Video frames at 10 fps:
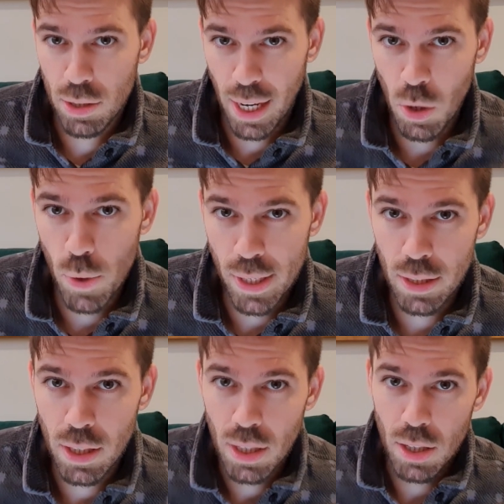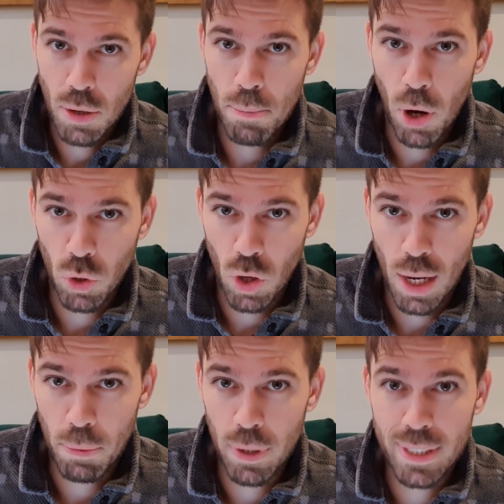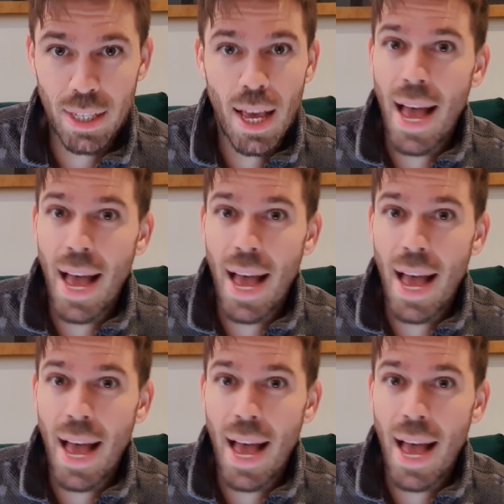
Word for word: Tailwind component libraries